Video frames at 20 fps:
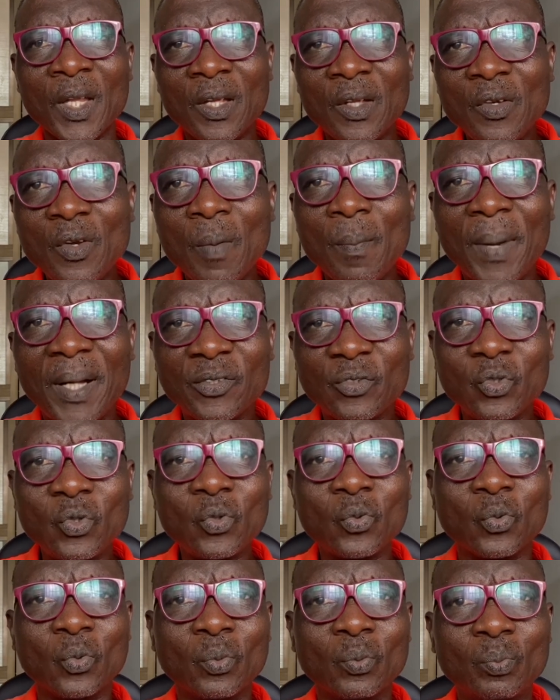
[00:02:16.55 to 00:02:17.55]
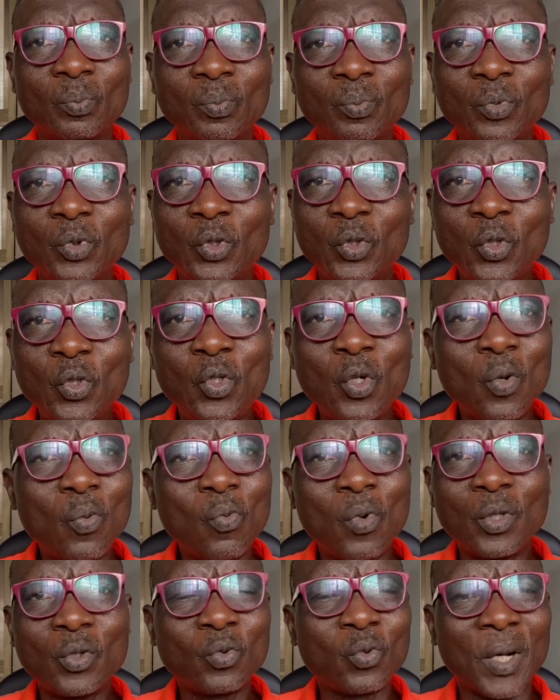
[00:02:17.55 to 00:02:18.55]
Number 2, you don't
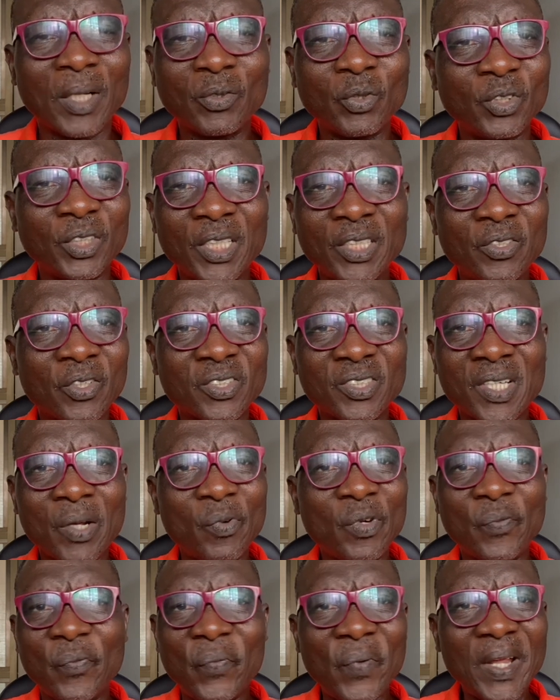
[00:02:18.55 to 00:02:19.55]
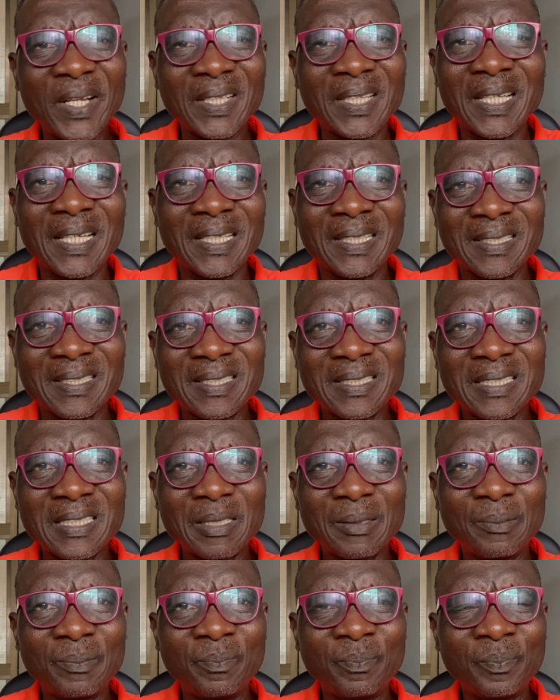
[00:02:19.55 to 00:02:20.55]
want to associate yourself with fake things.
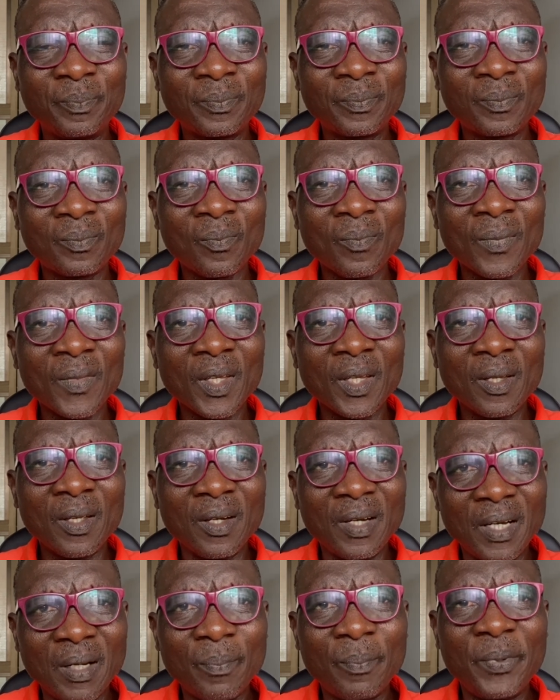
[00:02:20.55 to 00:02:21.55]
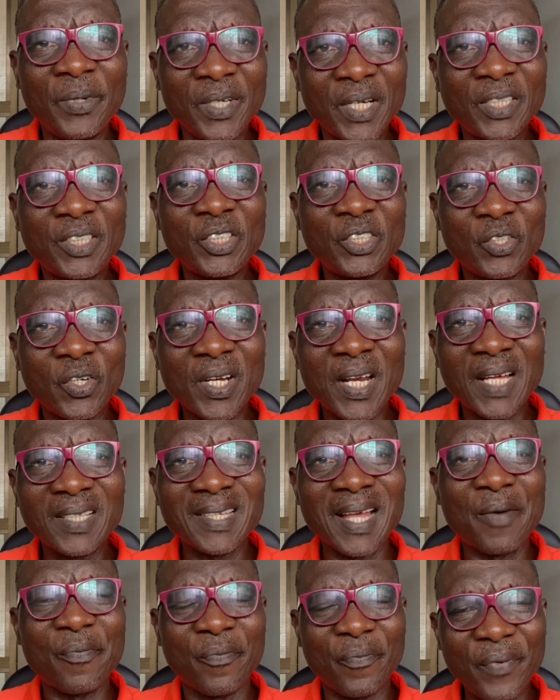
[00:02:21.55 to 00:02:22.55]
Predatory journals
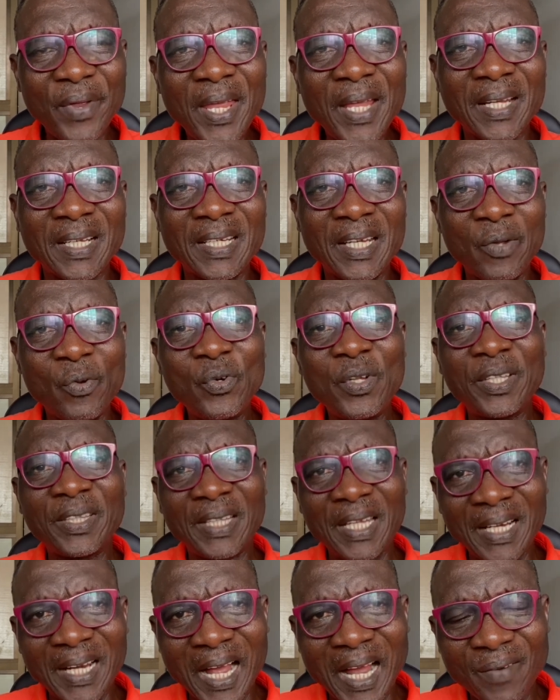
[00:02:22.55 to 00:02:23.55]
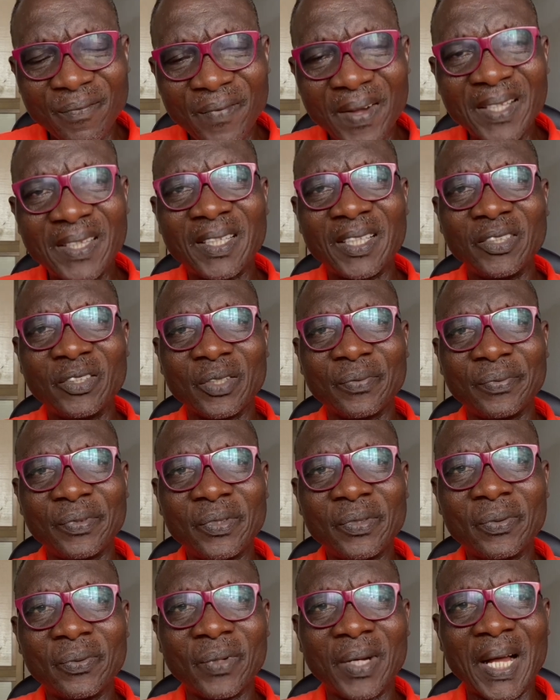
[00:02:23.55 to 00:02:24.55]
are fake. They only take advantage of
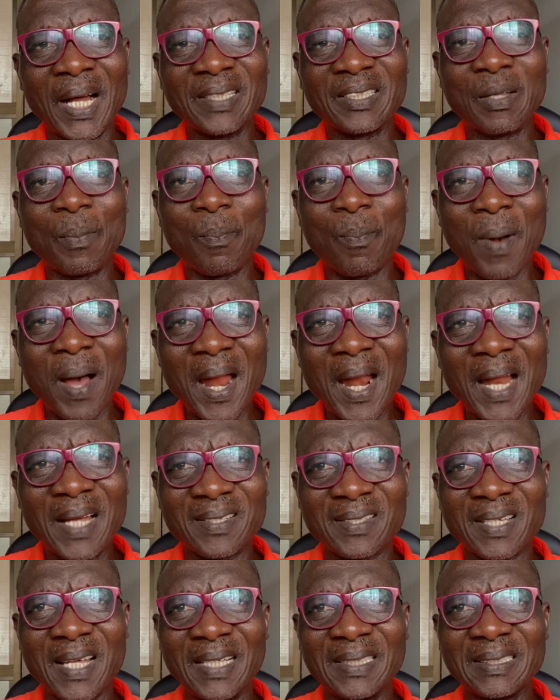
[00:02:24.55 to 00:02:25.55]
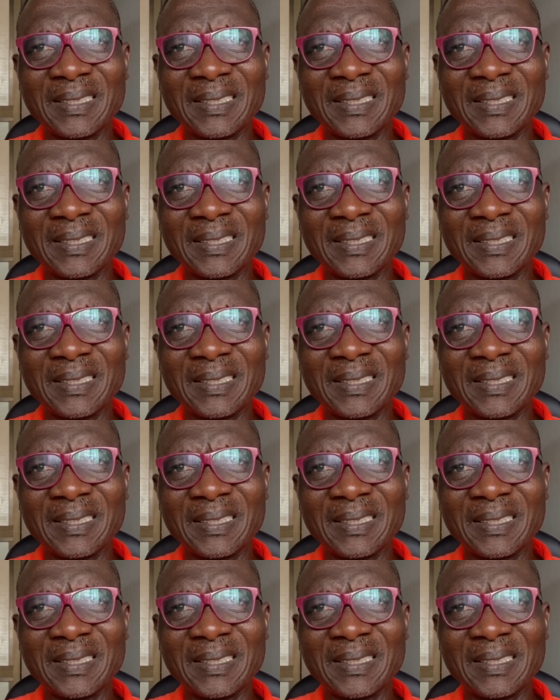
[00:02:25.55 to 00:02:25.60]
you as a parasite.